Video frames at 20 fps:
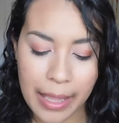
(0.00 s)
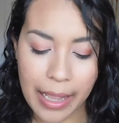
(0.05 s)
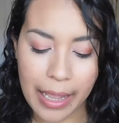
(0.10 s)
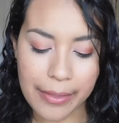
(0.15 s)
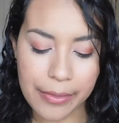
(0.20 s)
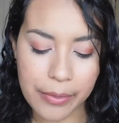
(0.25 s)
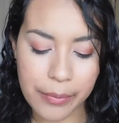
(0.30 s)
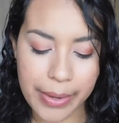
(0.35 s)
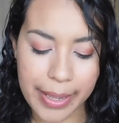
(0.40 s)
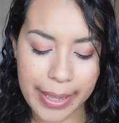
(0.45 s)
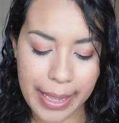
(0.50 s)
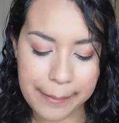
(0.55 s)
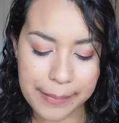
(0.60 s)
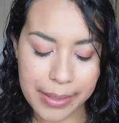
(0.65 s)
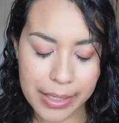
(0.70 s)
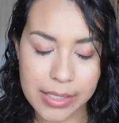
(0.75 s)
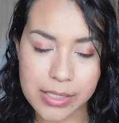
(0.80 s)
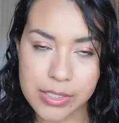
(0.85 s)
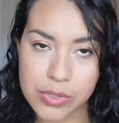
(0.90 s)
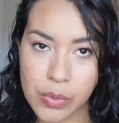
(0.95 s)
Either way, I'm
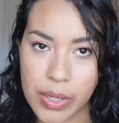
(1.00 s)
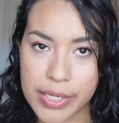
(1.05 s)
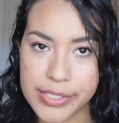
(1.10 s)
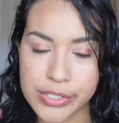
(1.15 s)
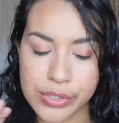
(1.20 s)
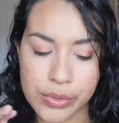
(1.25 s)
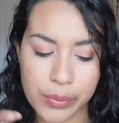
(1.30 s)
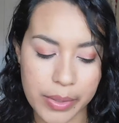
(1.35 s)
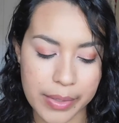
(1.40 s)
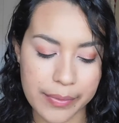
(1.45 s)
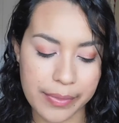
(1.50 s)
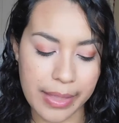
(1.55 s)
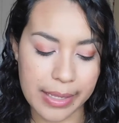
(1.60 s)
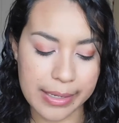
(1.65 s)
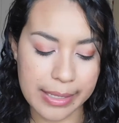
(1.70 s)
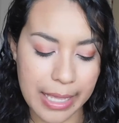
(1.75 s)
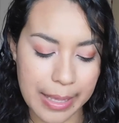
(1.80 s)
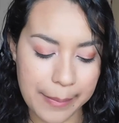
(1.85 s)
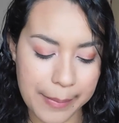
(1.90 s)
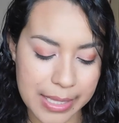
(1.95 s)
not going to swatch the one
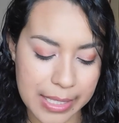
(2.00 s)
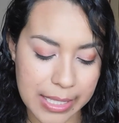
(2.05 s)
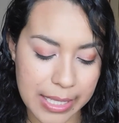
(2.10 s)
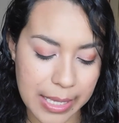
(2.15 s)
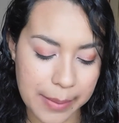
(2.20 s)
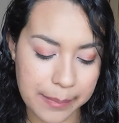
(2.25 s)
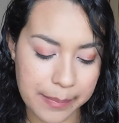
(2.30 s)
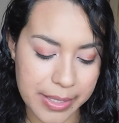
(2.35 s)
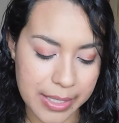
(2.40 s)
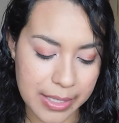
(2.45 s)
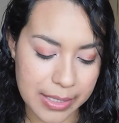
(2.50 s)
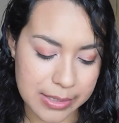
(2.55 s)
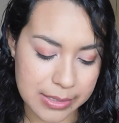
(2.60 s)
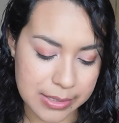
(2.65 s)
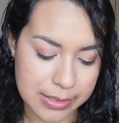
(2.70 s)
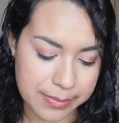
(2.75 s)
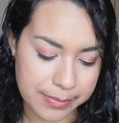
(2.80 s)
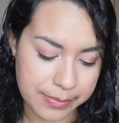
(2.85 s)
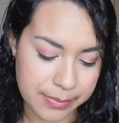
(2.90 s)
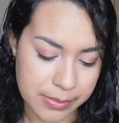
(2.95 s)
that came in the kit
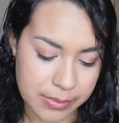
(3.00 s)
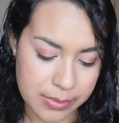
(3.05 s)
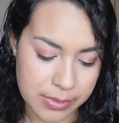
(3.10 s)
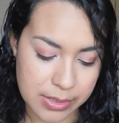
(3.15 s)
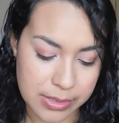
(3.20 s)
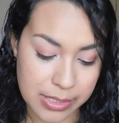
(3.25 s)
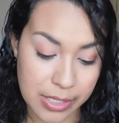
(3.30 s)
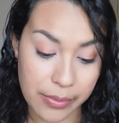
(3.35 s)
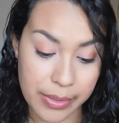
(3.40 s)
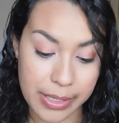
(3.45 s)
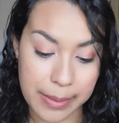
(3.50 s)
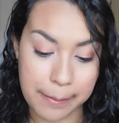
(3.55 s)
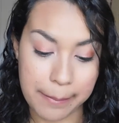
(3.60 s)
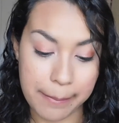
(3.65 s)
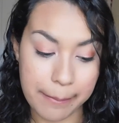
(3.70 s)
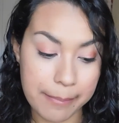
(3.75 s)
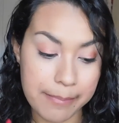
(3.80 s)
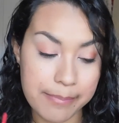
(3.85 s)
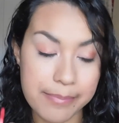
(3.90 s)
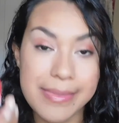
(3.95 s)
because since I already
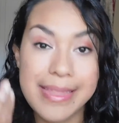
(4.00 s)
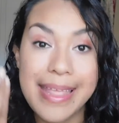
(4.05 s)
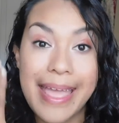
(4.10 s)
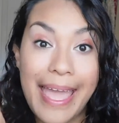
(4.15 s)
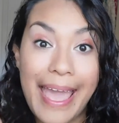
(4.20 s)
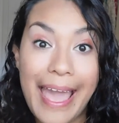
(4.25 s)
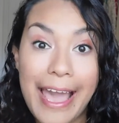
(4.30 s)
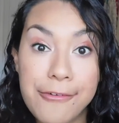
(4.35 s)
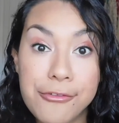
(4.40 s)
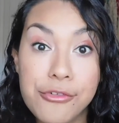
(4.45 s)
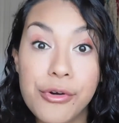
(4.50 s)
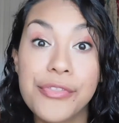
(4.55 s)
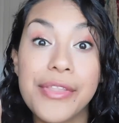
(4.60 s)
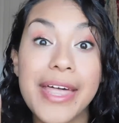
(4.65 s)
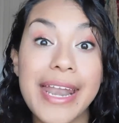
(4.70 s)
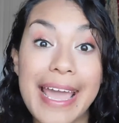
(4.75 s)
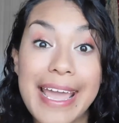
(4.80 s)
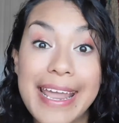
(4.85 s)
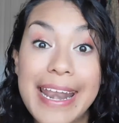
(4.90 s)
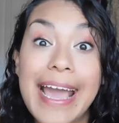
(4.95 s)
have one
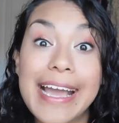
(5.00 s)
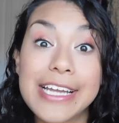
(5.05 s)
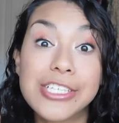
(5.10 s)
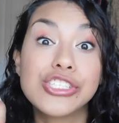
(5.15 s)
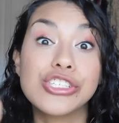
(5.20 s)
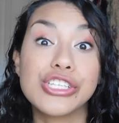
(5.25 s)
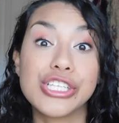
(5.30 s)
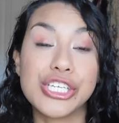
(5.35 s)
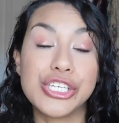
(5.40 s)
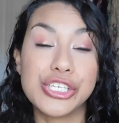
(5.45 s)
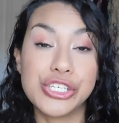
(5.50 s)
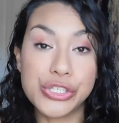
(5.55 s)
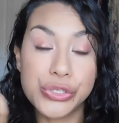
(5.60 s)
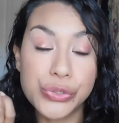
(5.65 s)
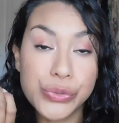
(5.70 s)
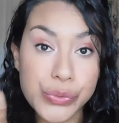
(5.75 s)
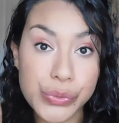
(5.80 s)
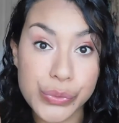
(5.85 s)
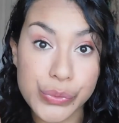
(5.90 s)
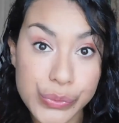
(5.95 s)
that I had actually
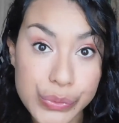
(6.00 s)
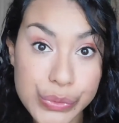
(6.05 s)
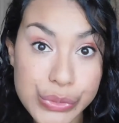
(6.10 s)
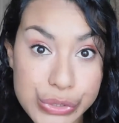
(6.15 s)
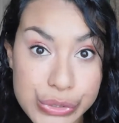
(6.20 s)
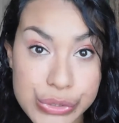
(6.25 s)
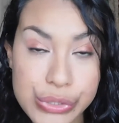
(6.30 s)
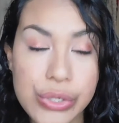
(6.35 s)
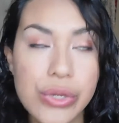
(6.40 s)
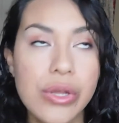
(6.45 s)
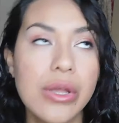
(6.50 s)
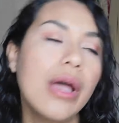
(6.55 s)
used,